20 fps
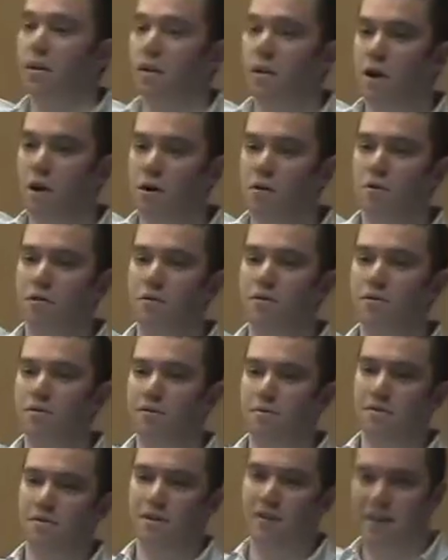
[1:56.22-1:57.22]
code
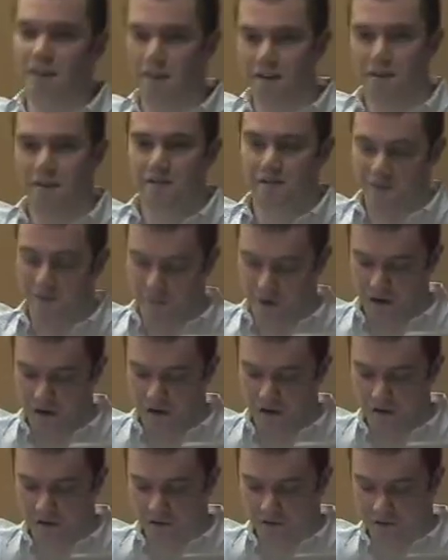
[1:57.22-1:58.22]
that's being
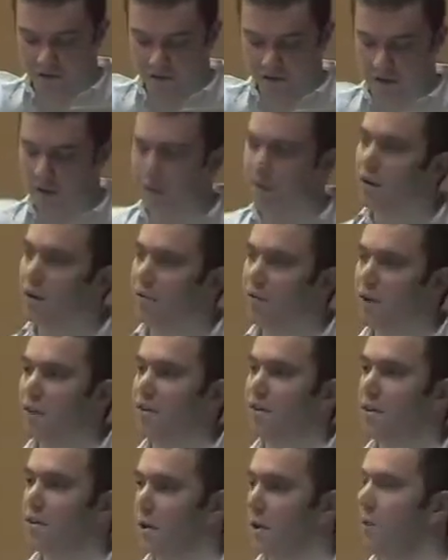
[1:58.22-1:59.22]
used, and in
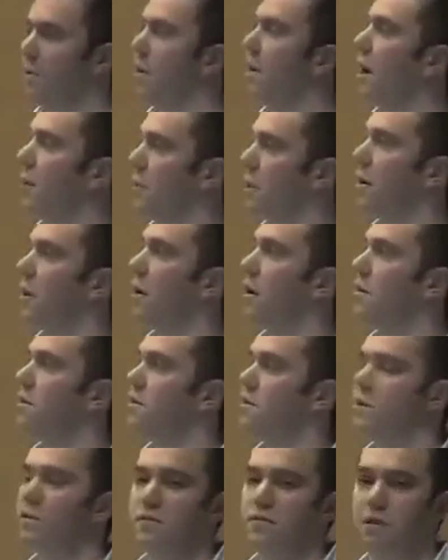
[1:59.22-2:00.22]
fact, our clients
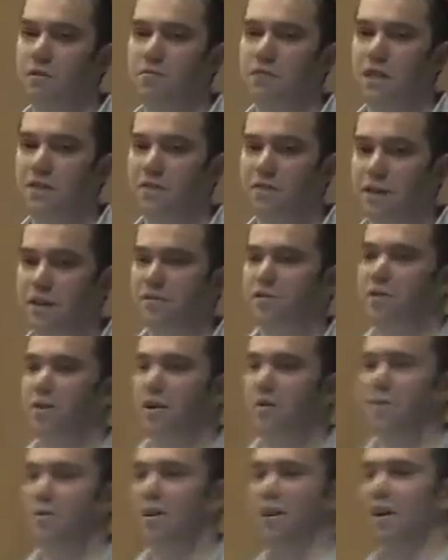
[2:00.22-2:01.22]
don't even need to
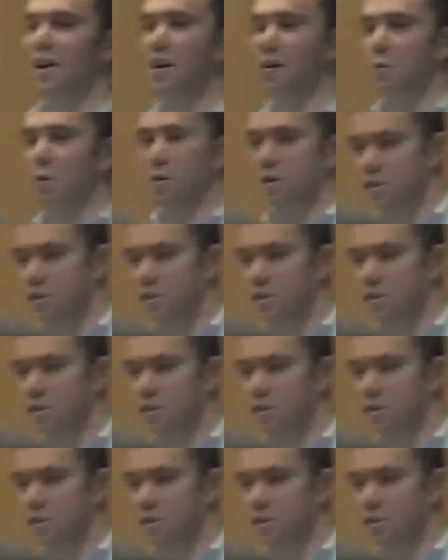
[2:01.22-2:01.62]
know which